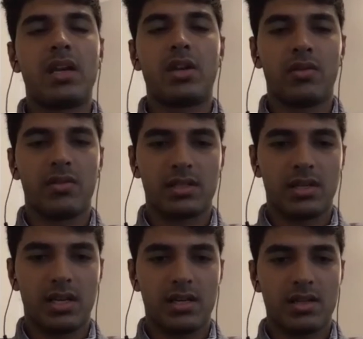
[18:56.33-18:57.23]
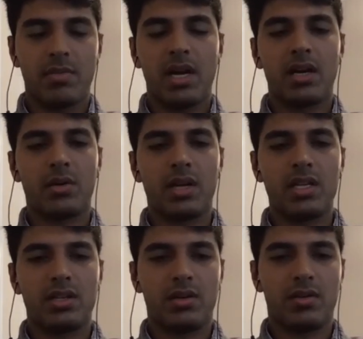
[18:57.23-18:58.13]
10 universities, applying to
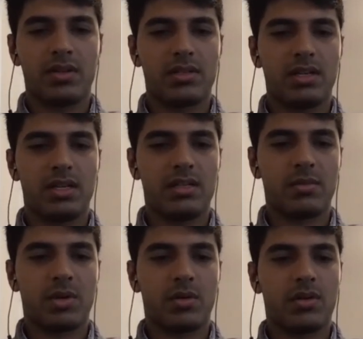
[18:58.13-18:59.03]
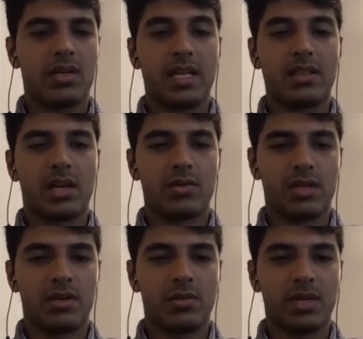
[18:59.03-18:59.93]
each university is about
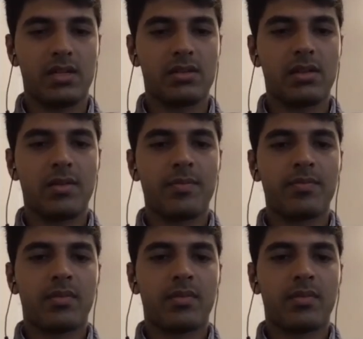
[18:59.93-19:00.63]
10,000 rupees.